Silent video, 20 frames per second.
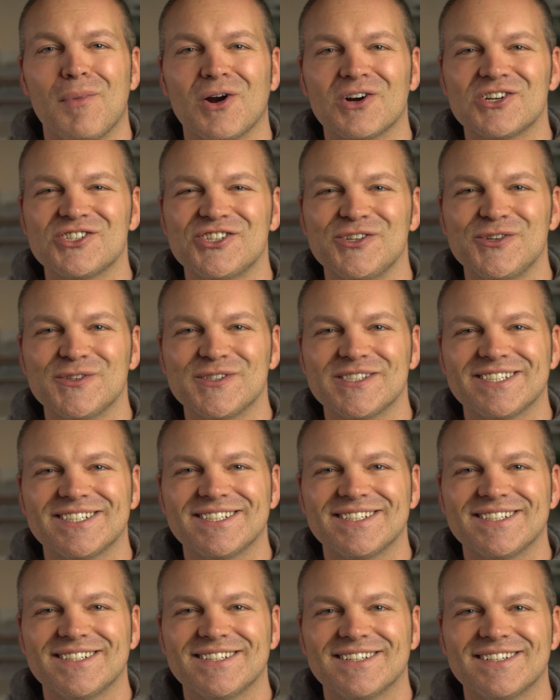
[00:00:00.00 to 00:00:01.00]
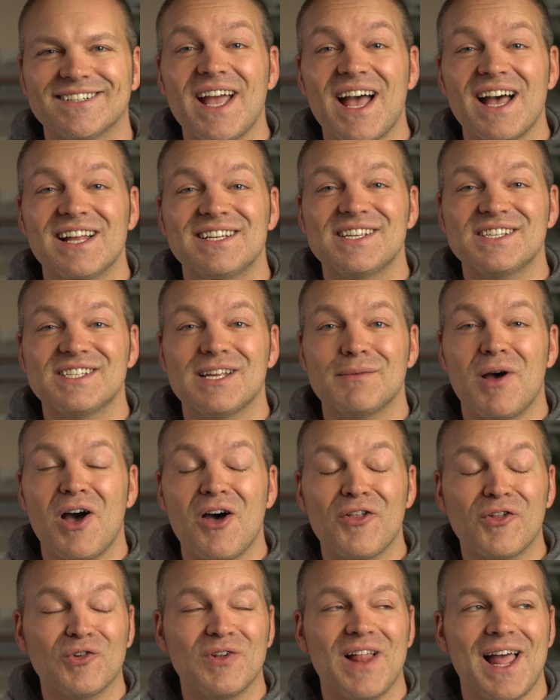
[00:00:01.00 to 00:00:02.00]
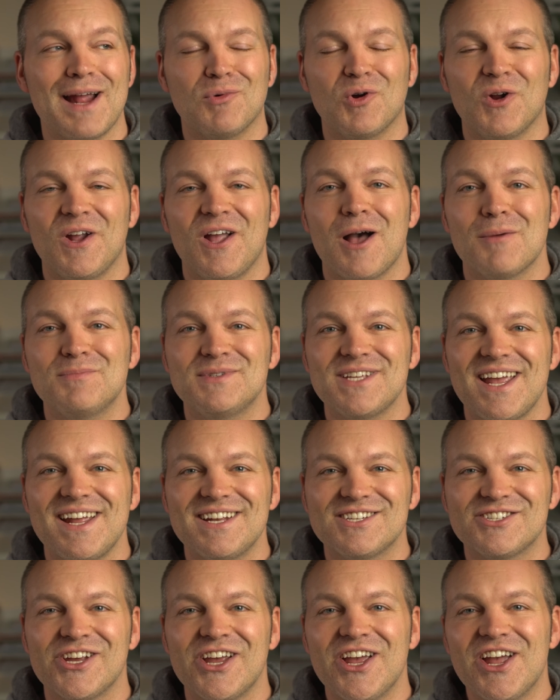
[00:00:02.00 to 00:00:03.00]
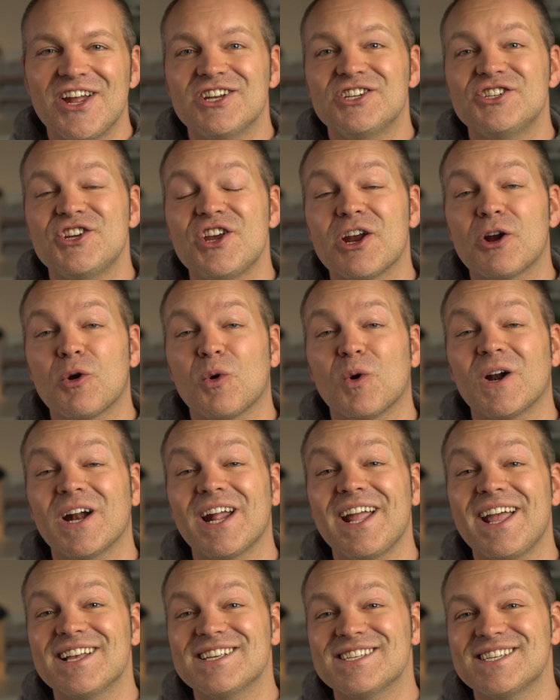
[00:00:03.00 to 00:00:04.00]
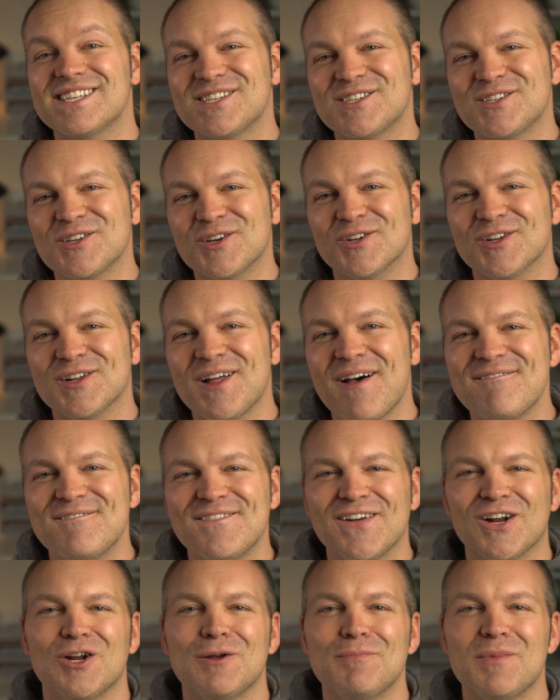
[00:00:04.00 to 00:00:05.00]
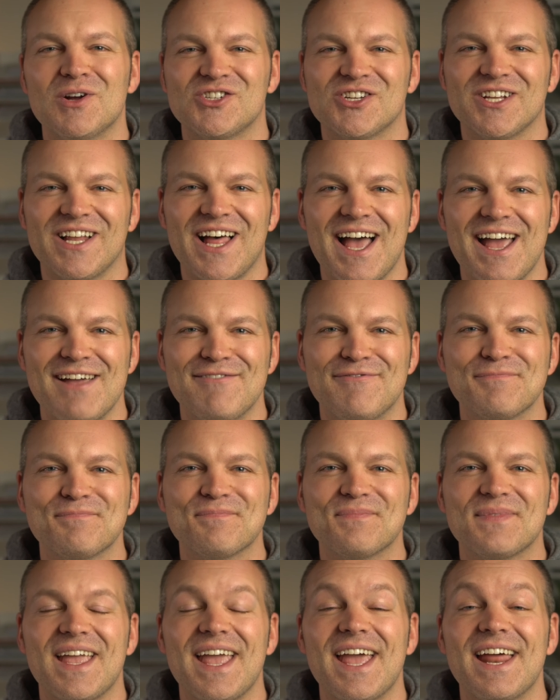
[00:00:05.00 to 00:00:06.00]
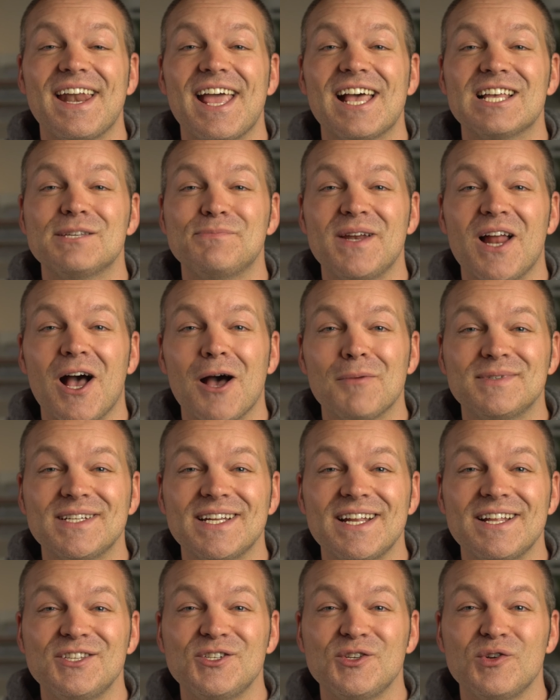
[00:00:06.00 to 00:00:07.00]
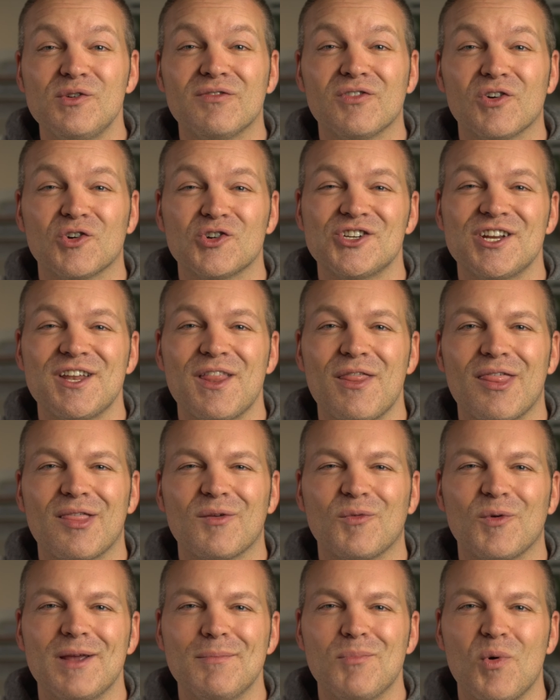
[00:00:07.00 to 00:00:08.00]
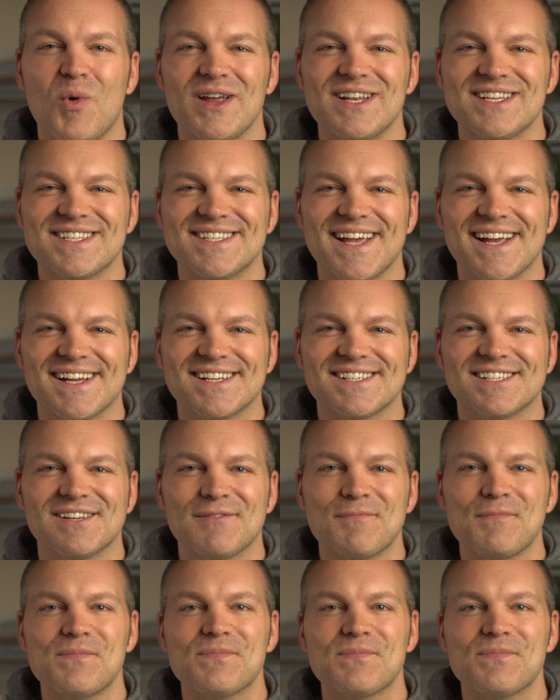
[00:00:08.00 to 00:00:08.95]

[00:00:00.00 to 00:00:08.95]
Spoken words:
Mark Shust. Moving on to some other library updates, jQuery is still very much alive and has been updated to version 3.6.